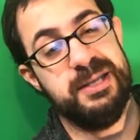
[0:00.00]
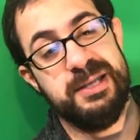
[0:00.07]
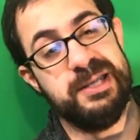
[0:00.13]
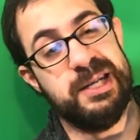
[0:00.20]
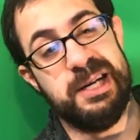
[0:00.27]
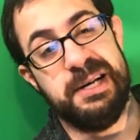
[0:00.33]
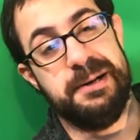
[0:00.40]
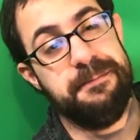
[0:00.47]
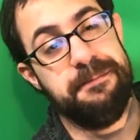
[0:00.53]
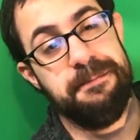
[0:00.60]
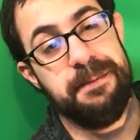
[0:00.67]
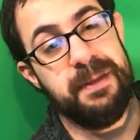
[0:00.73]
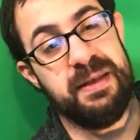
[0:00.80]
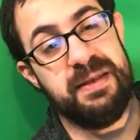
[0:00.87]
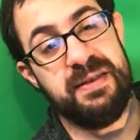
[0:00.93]
yeah,
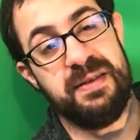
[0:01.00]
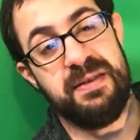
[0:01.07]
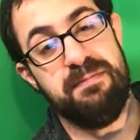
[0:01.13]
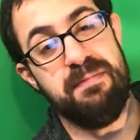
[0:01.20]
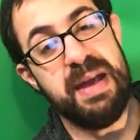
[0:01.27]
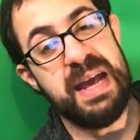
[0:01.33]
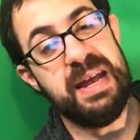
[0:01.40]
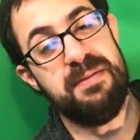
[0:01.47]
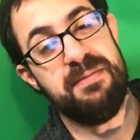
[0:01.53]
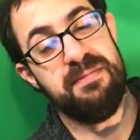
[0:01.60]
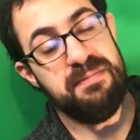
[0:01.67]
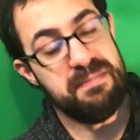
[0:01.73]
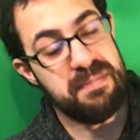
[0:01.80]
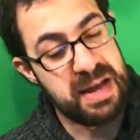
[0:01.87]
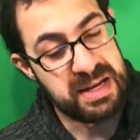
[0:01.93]
it just made
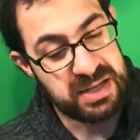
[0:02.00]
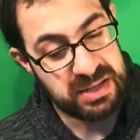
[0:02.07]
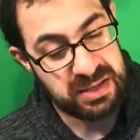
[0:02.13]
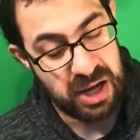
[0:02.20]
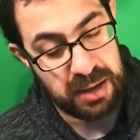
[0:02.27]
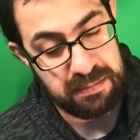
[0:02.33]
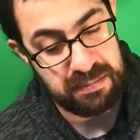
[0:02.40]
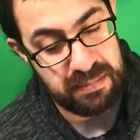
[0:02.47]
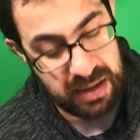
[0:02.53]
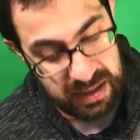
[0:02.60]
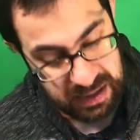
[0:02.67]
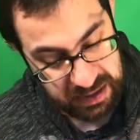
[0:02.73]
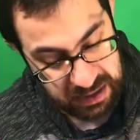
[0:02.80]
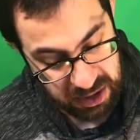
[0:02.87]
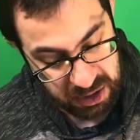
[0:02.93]
men's top
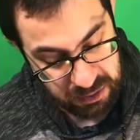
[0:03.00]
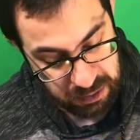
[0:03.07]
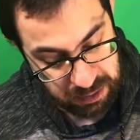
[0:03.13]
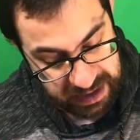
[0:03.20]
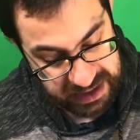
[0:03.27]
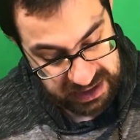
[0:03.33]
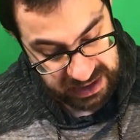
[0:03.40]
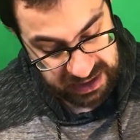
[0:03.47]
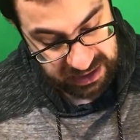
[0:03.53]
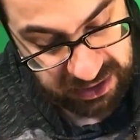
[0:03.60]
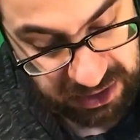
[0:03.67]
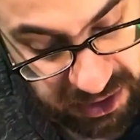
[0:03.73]
uh, honorable mention, you